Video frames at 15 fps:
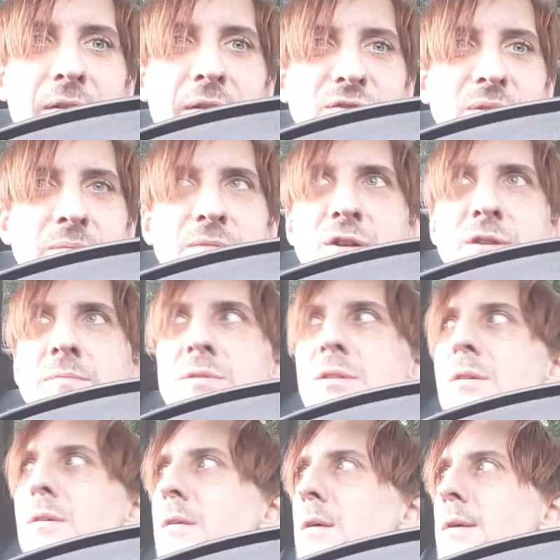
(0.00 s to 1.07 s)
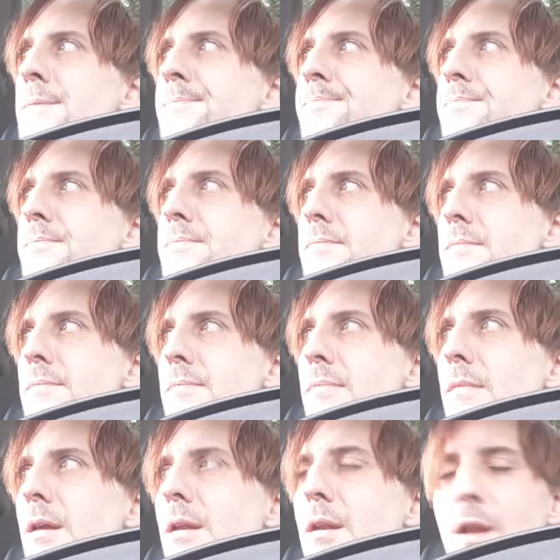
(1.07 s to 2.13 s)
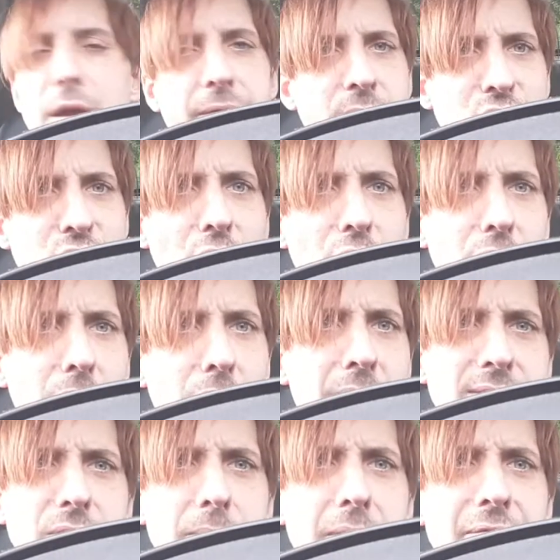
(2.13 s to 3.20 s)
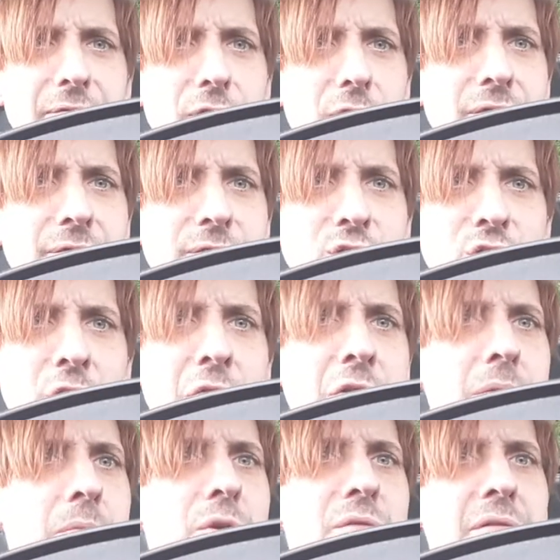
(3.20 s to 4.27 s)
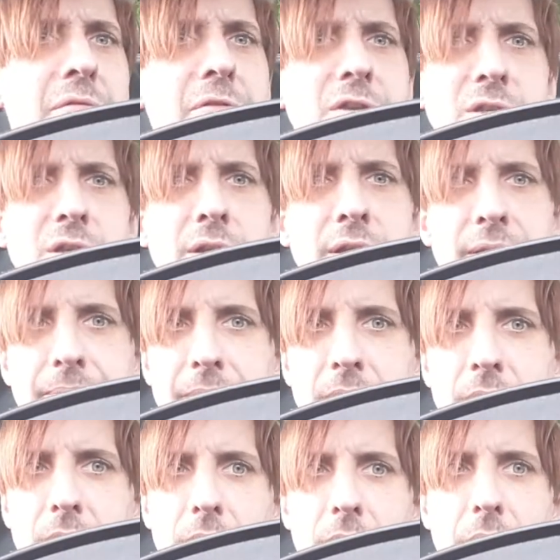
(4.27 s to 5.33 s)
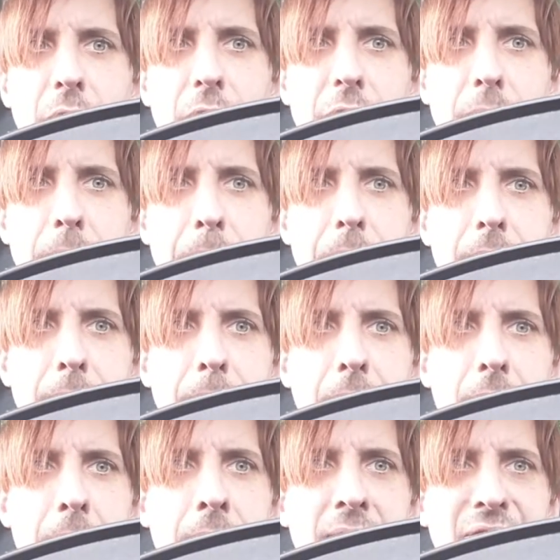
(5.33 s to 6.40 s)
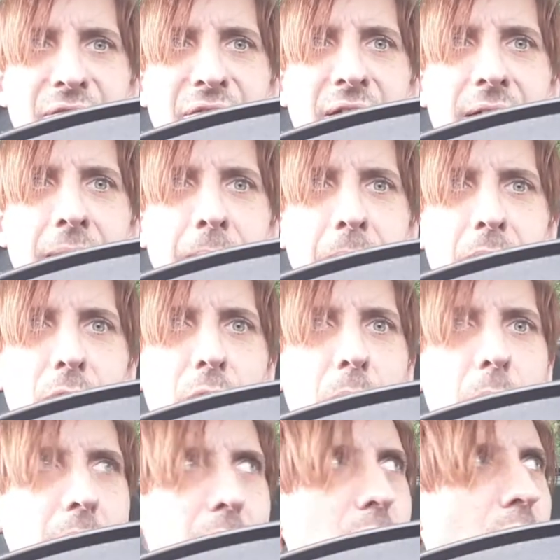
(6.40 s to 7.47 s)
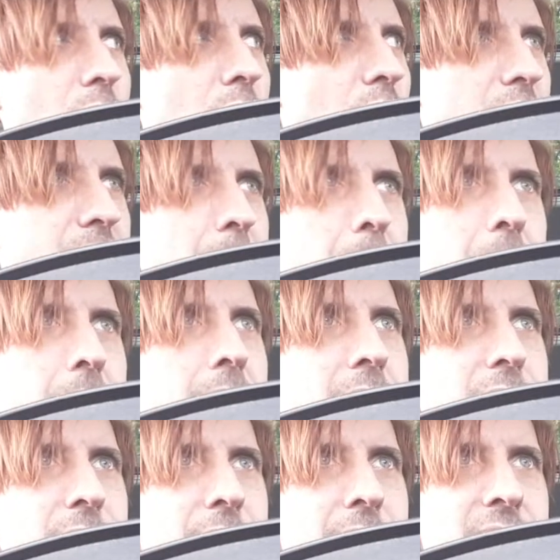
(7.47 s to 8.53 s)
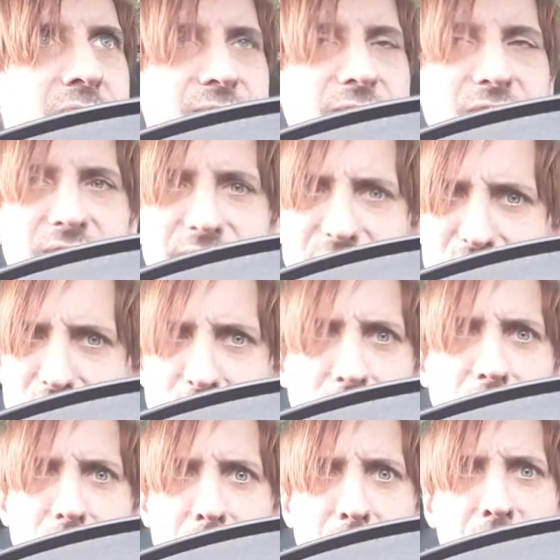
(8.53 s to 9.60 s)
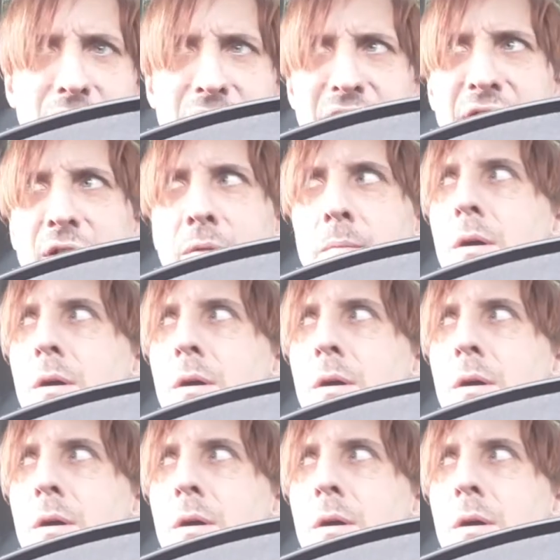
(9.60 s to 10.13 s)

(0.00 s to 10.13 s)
sometimes. Like about Joker movies. I've been following the Joker movie recently. I'm not really a big Batman fan, but oh my god, the media in this Joker movie film.